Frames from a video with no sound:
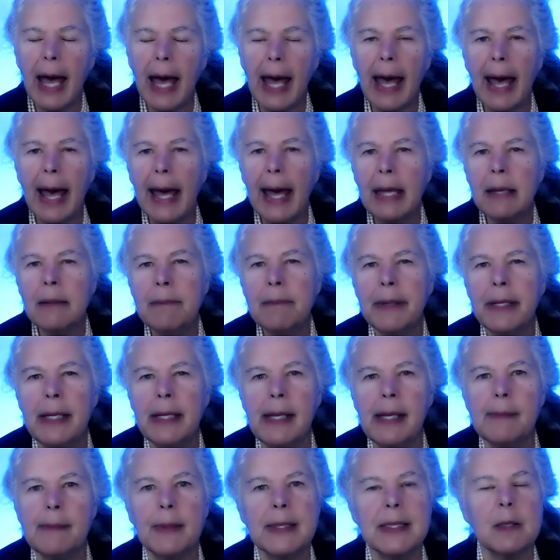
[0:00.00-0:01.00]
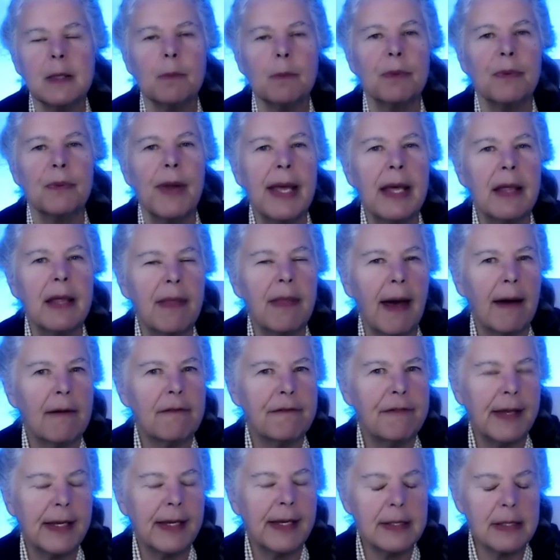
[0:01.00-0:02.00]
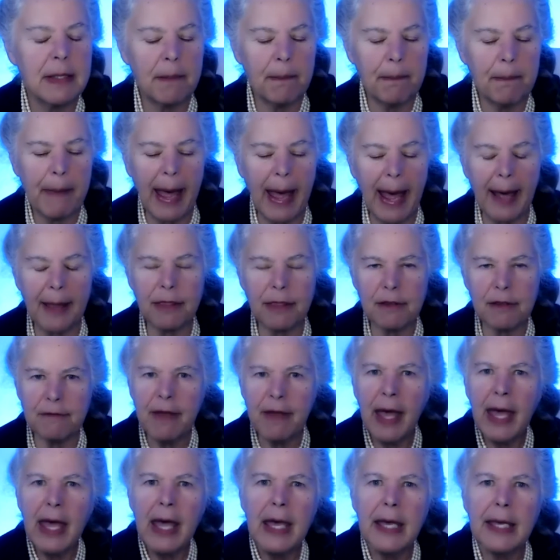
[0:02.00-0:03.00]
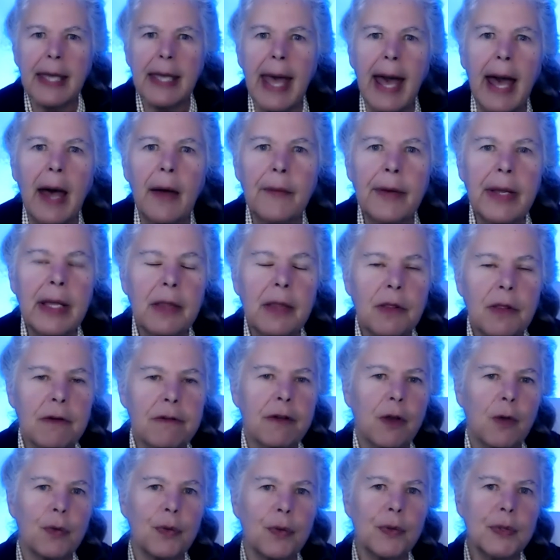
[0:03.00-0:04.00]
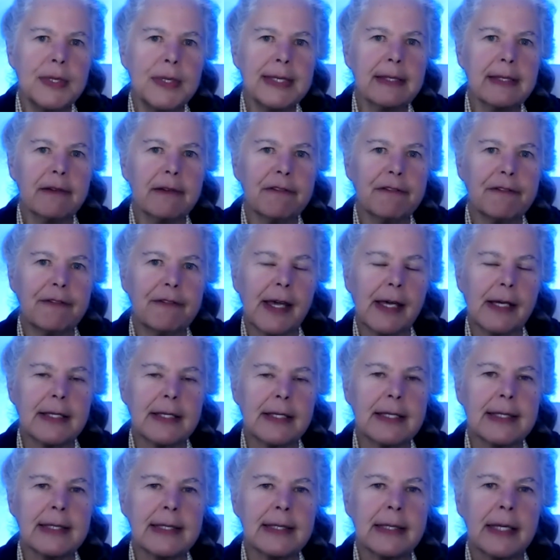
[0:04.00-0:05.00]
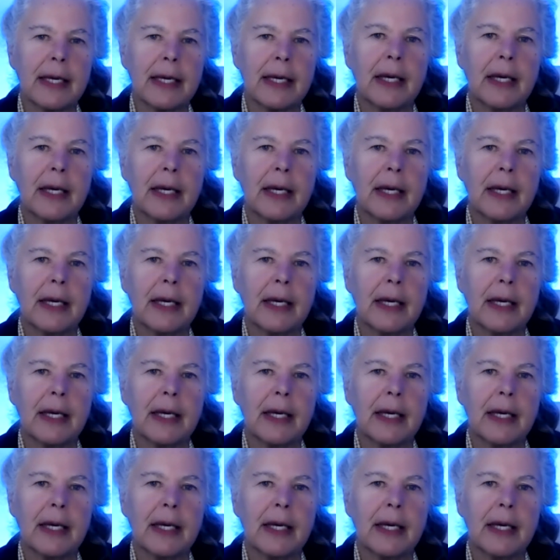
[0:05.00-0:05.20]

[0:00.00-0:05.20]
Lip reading: I hadn't been able to break that victim path of carrying the crucifix.